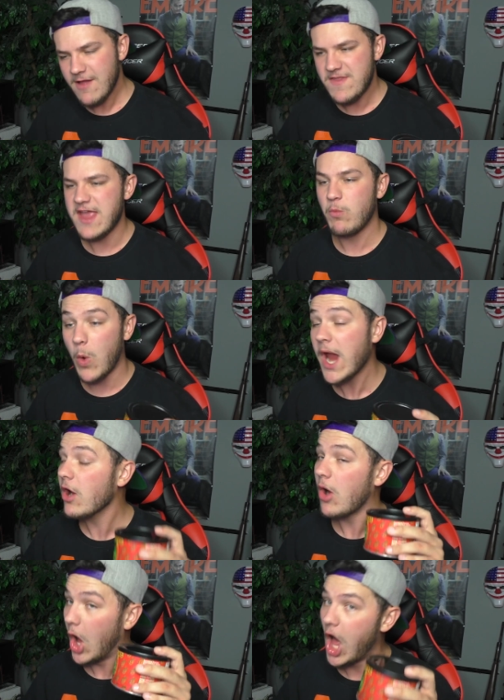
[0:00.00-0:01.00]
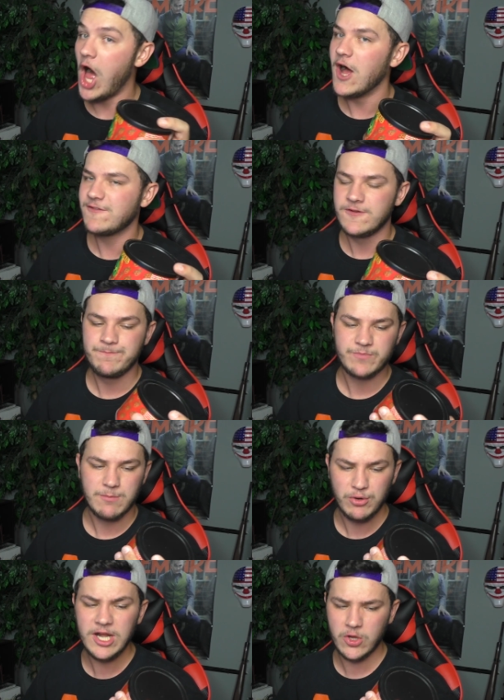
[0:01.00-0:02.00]
they wear off
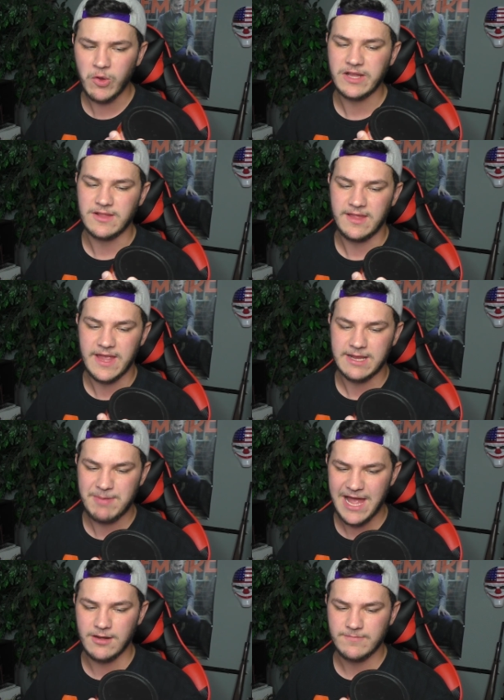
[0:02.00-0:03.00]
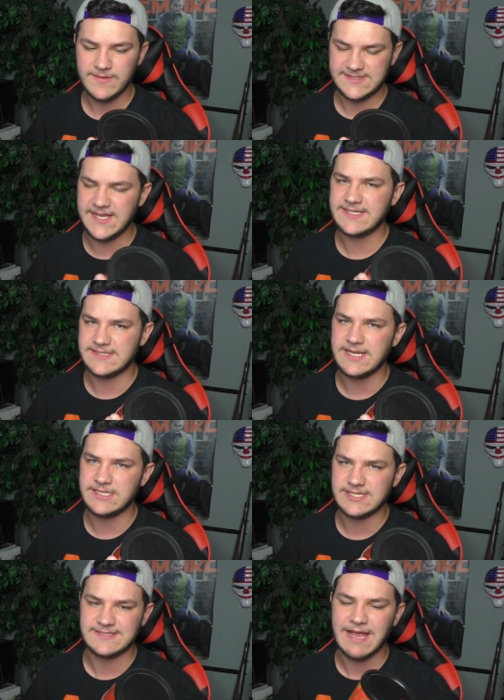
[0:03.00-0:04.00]
pretty quickly, like about 60
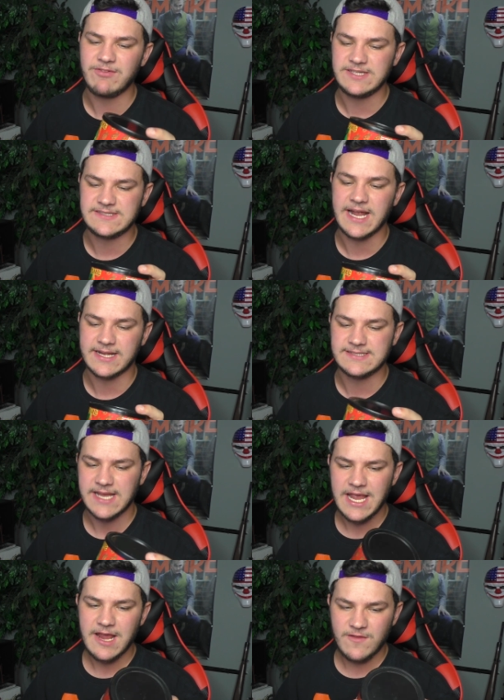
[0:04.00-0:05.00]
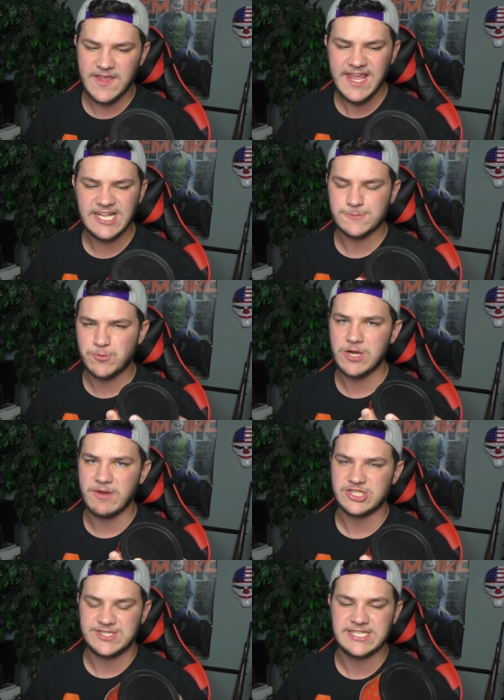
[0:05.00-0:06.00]
to 70 seconds. The heat's pretty
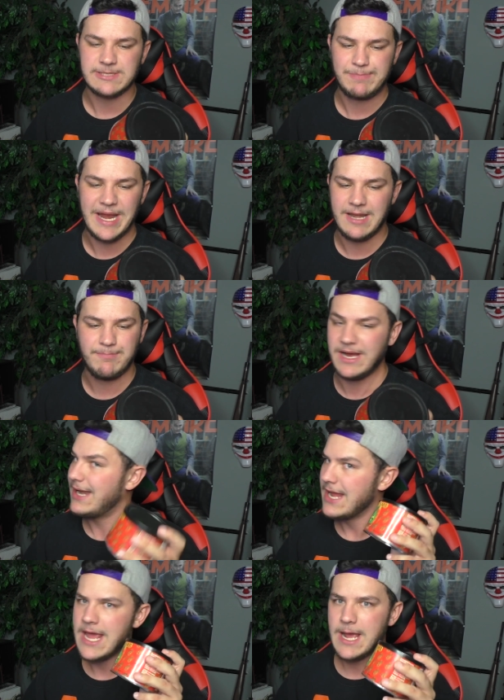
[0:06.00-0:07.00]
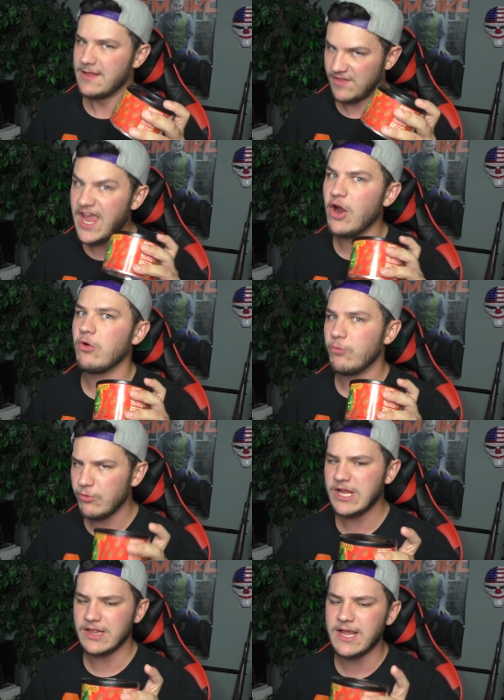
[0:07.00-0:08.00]
much dissipated, but they are
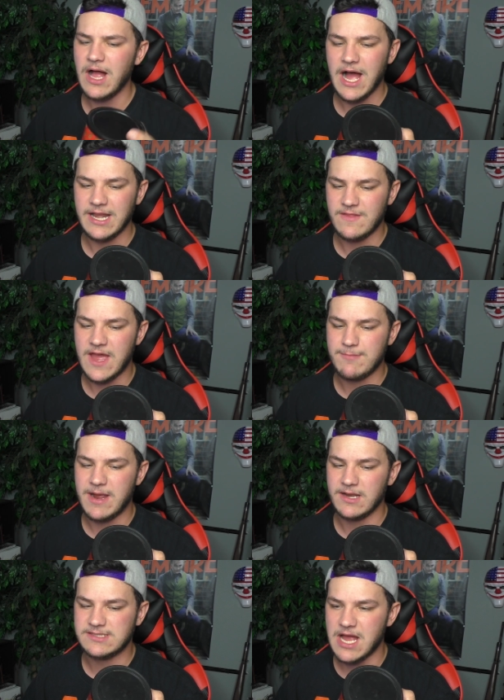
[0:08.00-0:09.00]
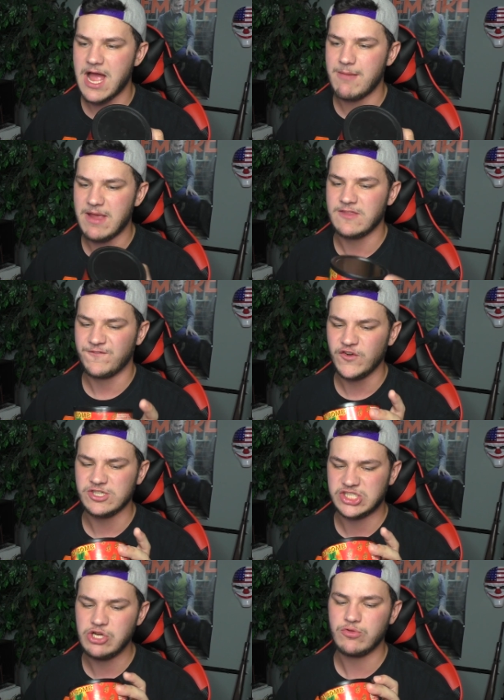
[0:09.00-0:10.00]
really hot in that amount of time, and the
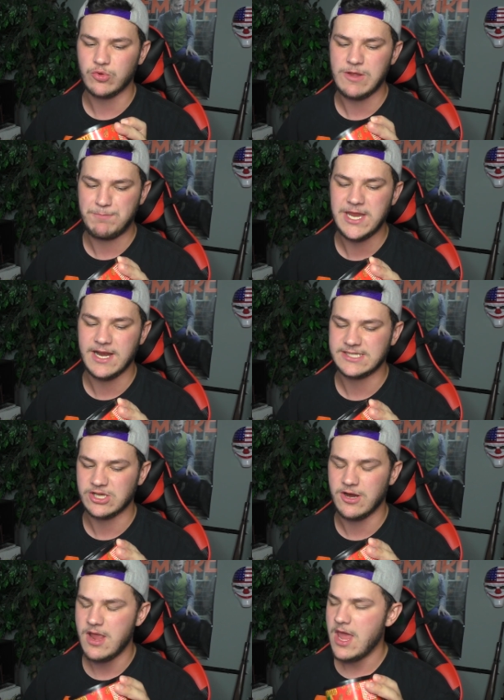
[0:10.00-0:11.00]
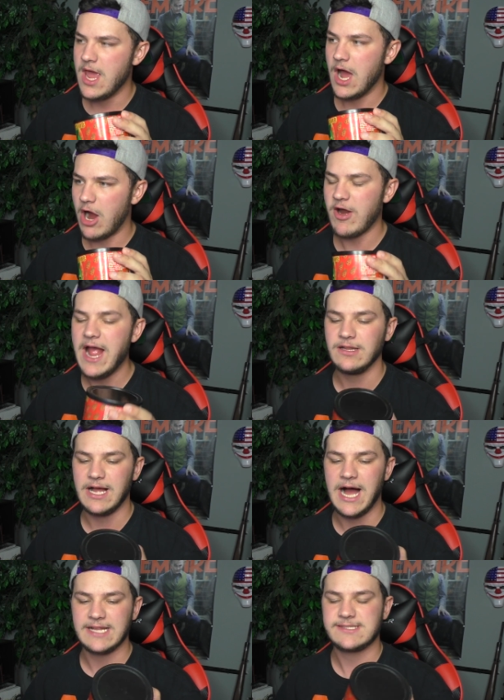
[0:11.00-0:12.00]
first two, three peanuts are, are hella
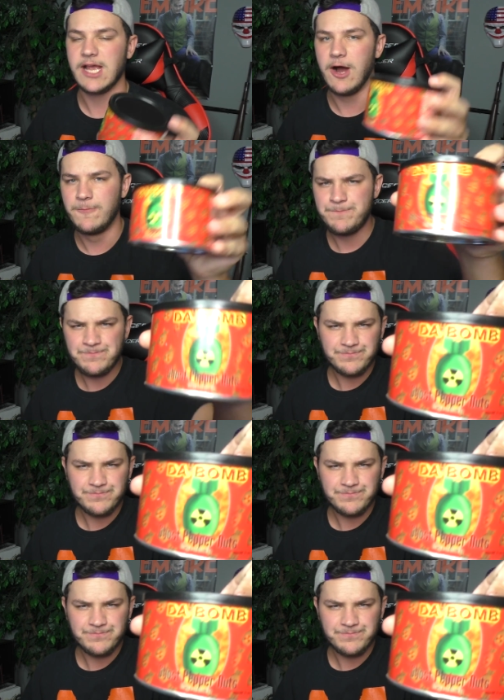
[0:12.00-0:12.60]
hot, so...